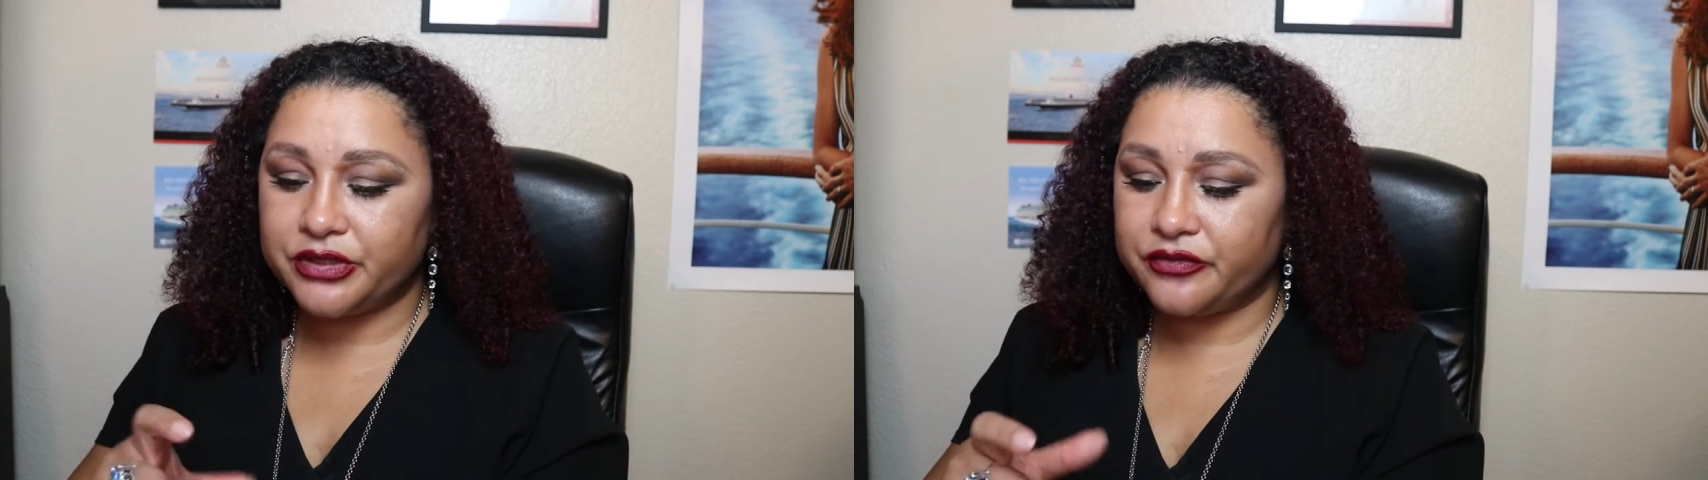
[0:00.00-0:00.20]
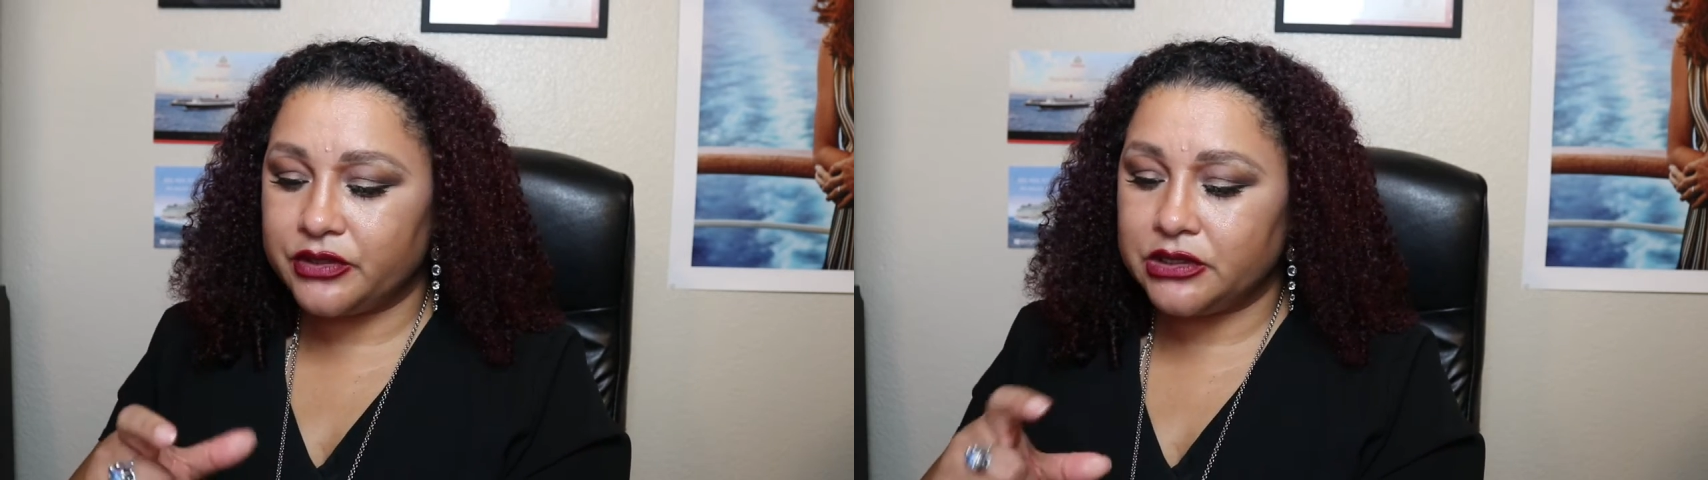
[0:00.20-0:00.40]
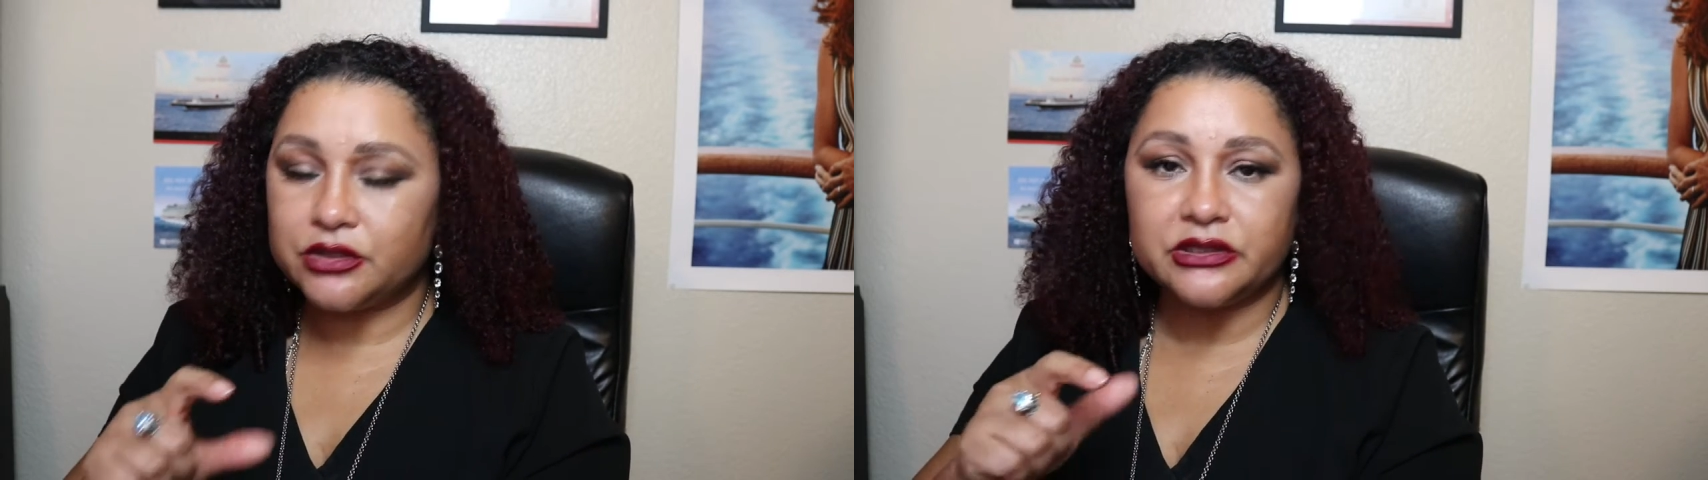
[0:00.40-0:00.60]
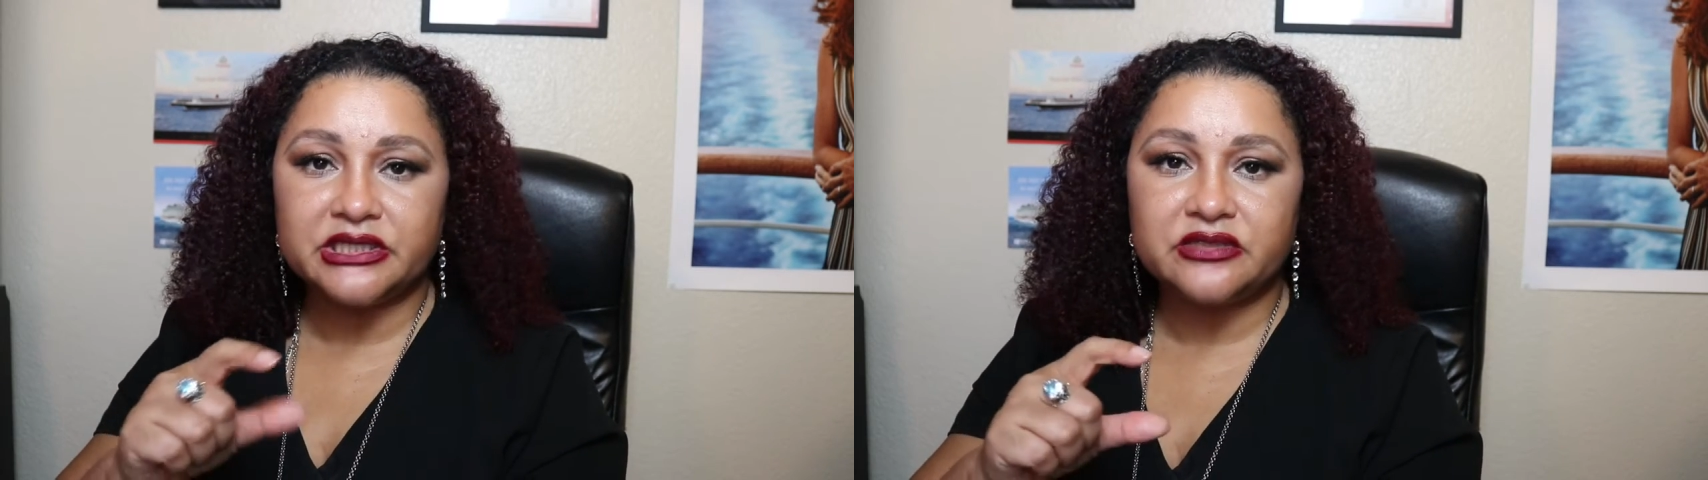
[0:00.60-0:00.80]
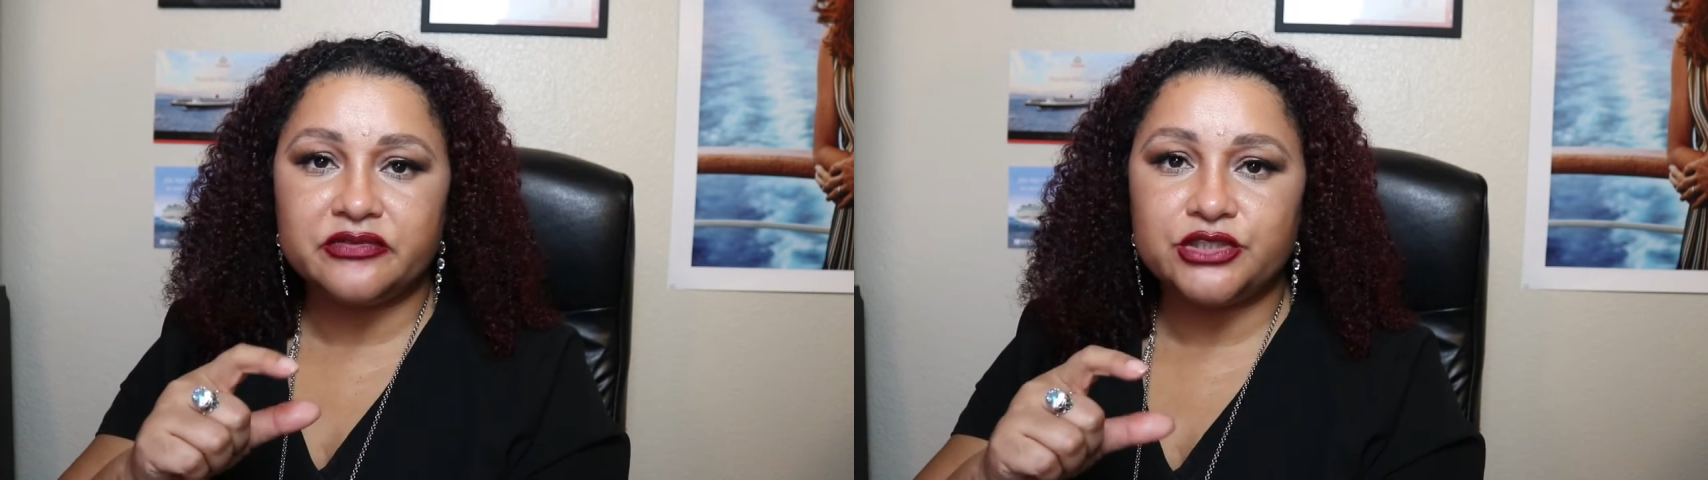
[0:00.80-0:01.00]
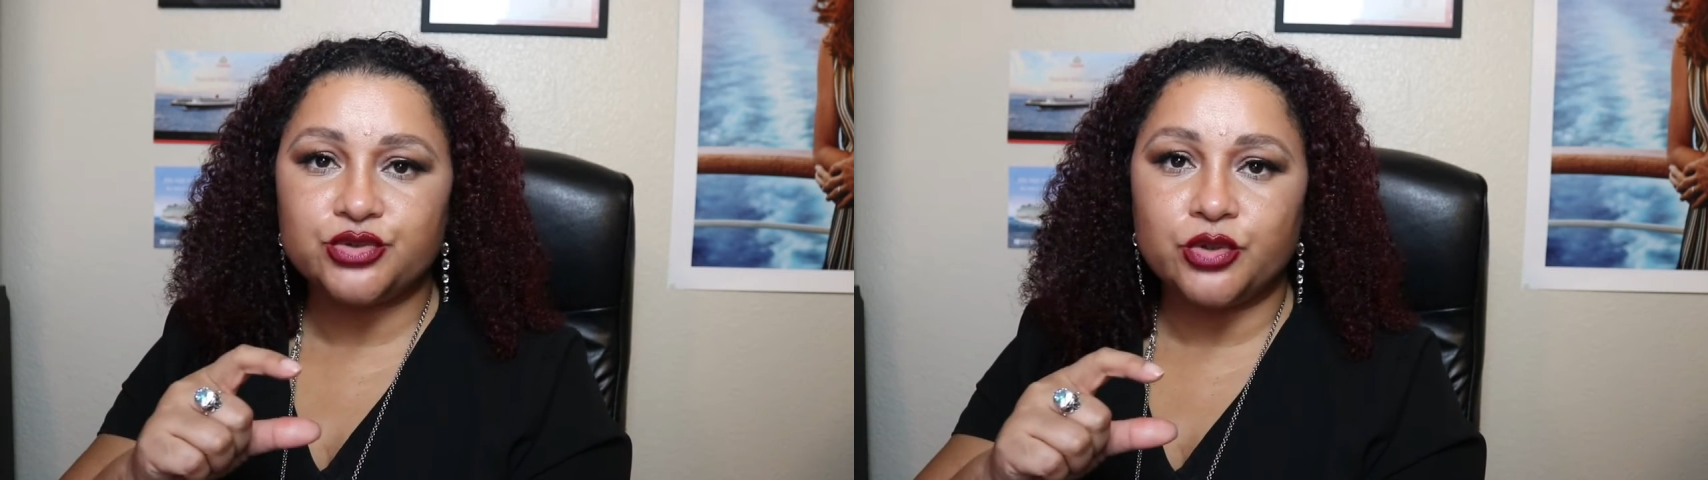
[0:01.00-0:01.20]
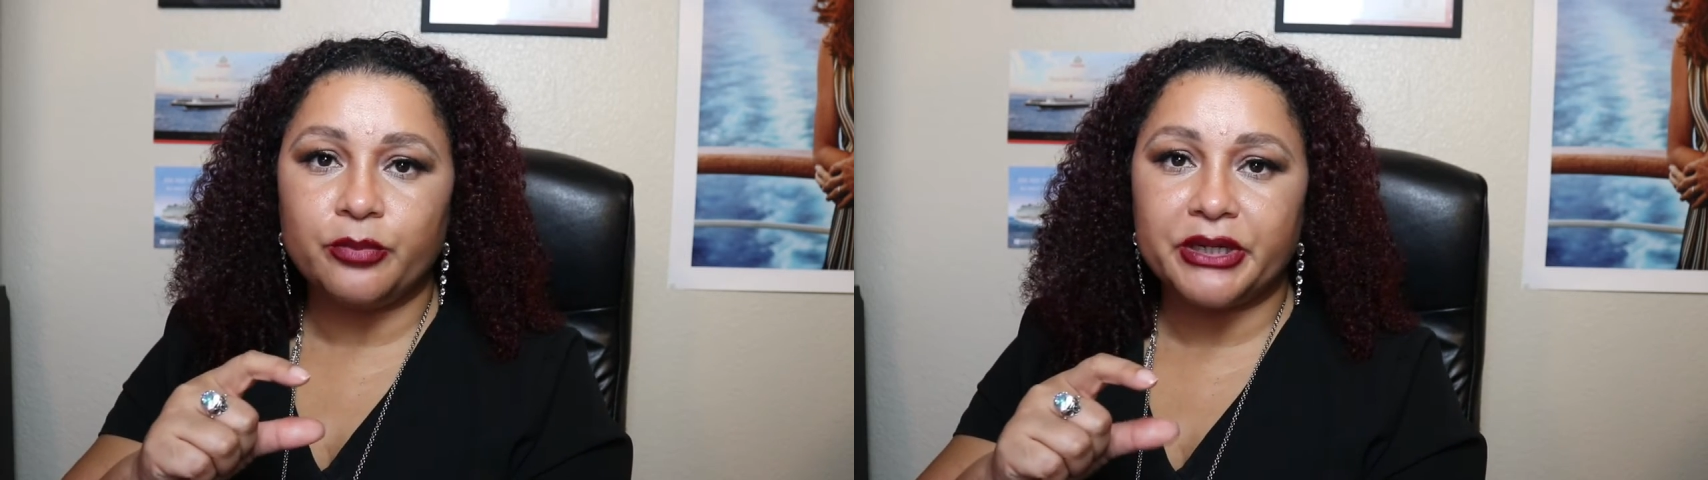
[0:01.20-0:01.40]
of the little individual